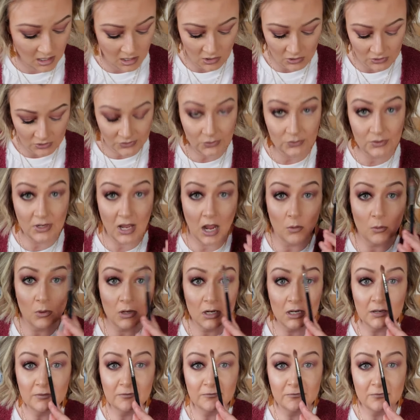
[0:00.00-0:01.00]
So now we're
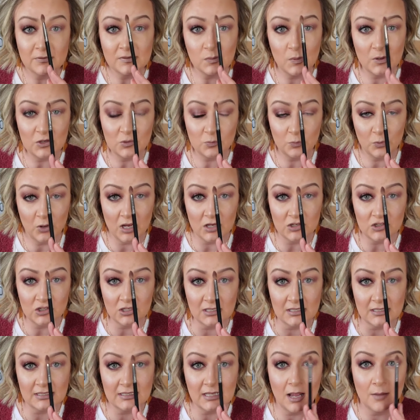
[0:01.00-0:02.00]
gonna switch brushes.